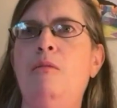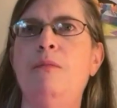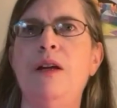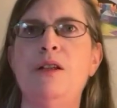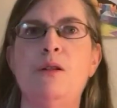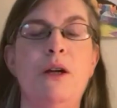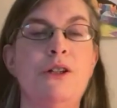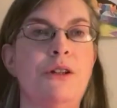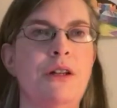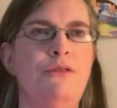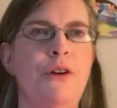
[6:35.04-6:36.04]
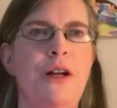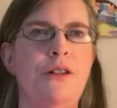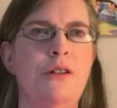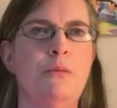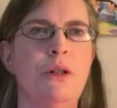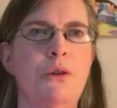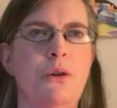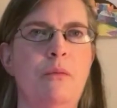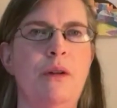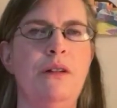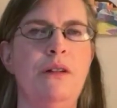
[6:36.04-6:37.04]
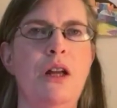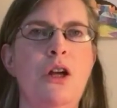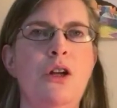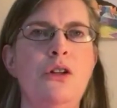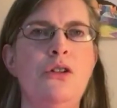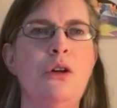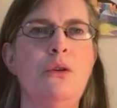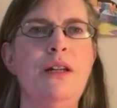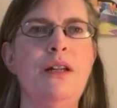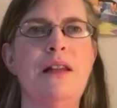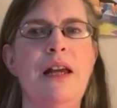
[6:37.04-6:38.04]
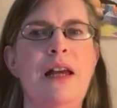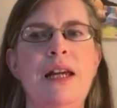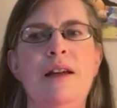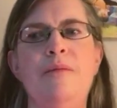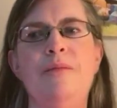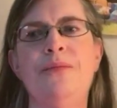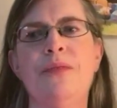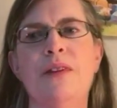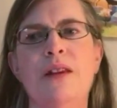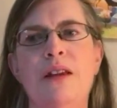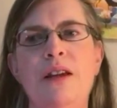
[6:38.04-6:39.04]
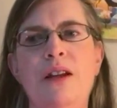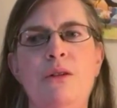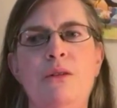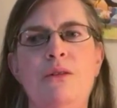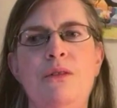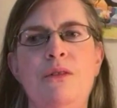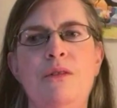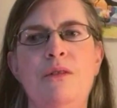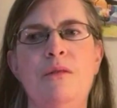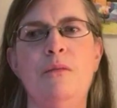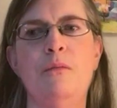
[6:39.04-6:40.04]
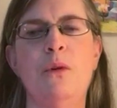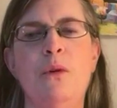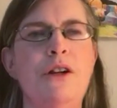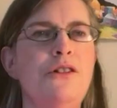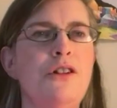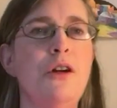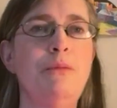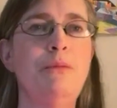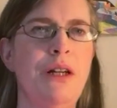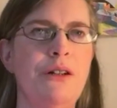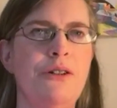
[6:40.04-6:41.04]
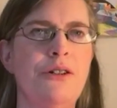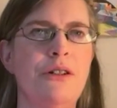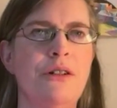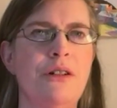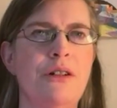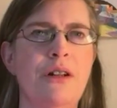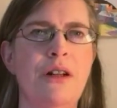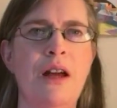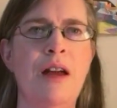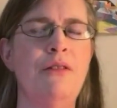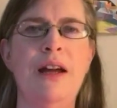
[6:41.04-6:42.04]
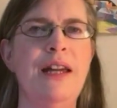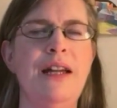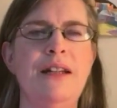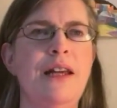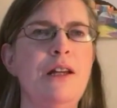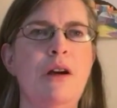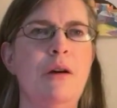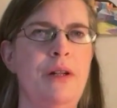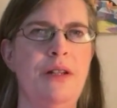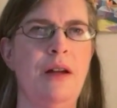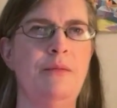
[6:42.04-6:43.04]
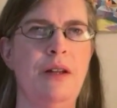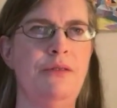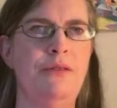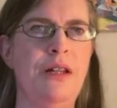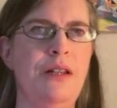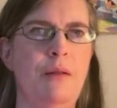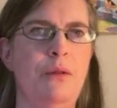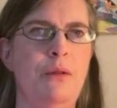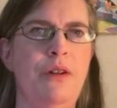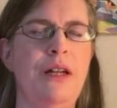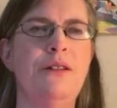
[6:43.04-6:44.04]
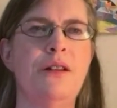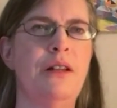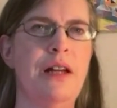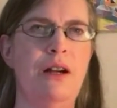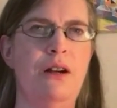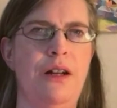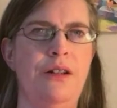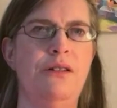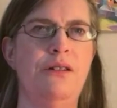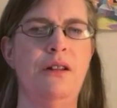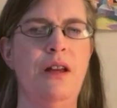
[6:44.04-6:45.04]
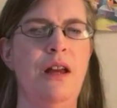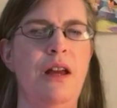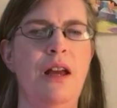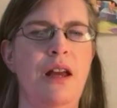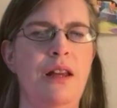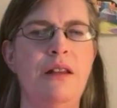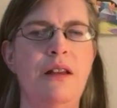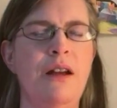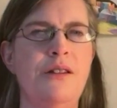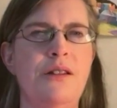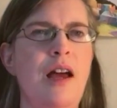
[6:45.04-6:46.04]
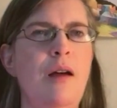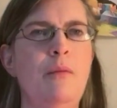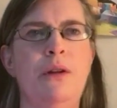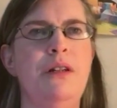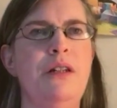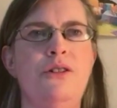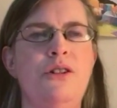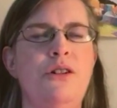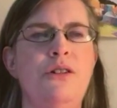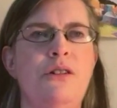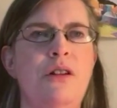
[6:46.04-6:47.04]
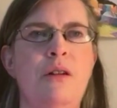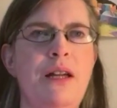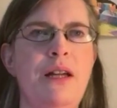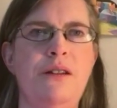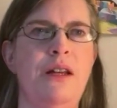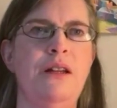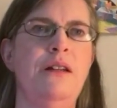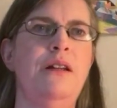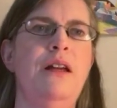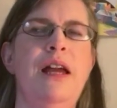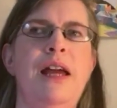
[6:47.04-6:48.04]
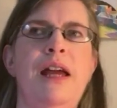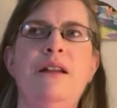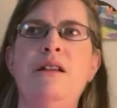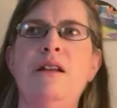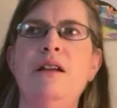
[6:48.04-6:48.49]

especially Frances McDormand. So it's like, you know, whereas Soap Dish, I can't tell you how many times I've seen that movie. It's hilarious. The ensemble is just amazing. And,